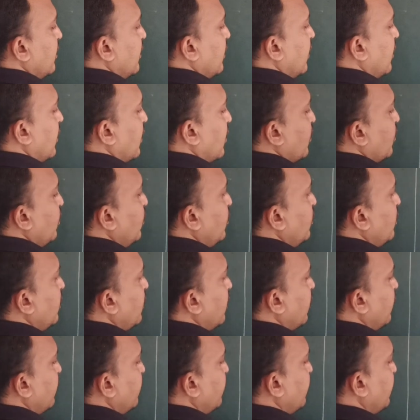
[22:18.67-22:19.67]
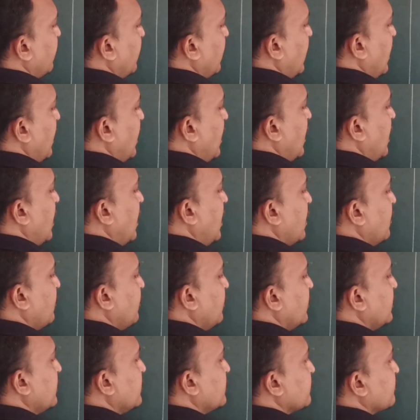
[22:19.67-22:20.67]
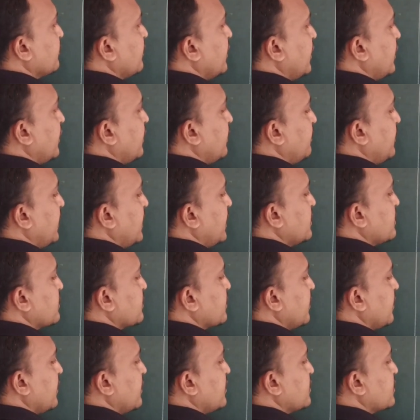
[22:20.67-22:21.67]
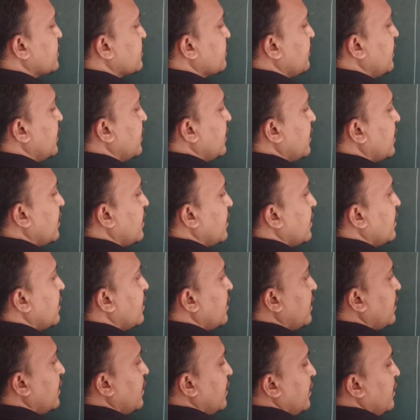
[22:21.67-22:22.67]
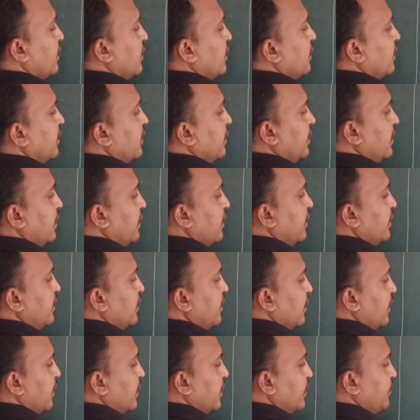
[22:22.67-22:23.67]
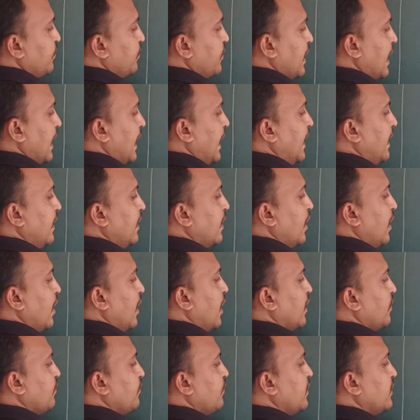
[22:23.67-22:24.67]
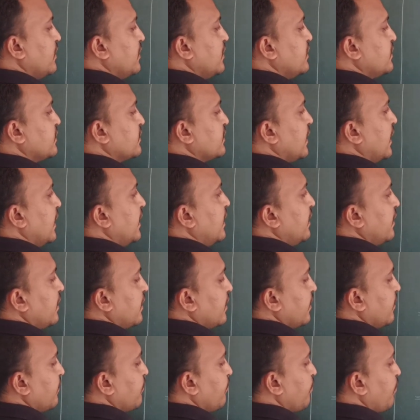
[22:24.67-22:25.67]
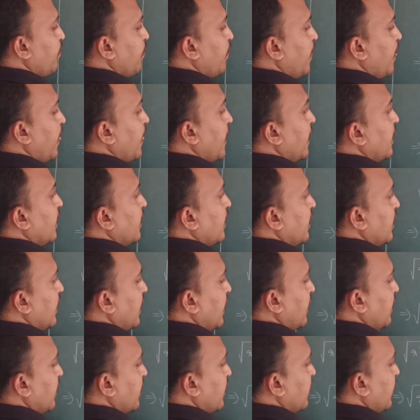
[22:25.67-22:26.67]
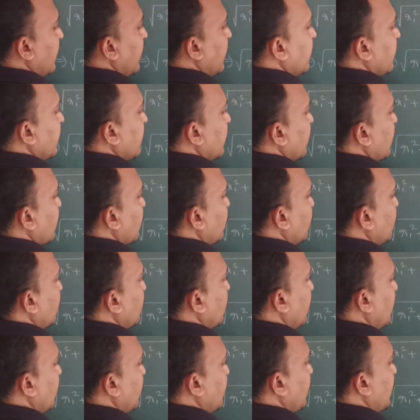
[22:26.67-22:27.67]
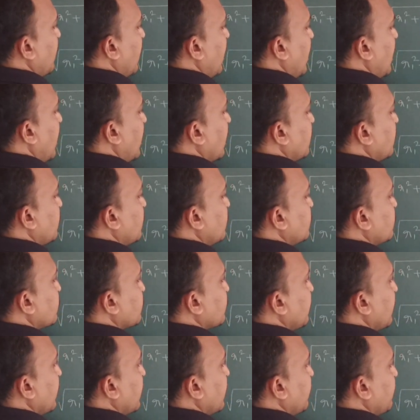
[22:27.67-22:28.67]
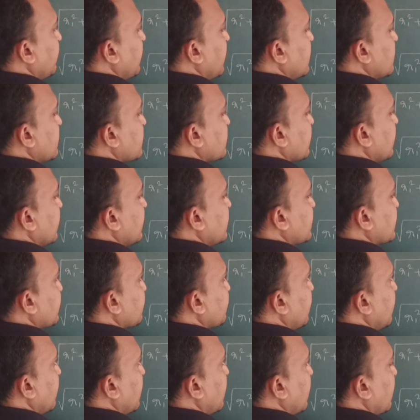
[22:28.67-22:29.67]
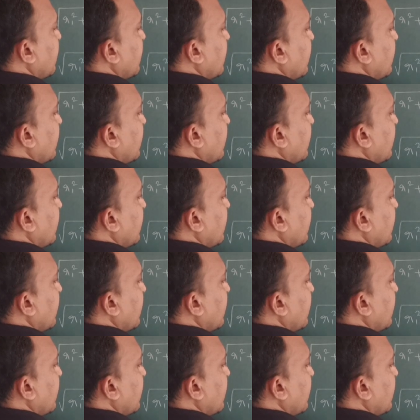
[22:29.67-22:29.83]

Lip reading: root of r1 square plus k square, if you add r1 this side, greater than root of r2 square plus k square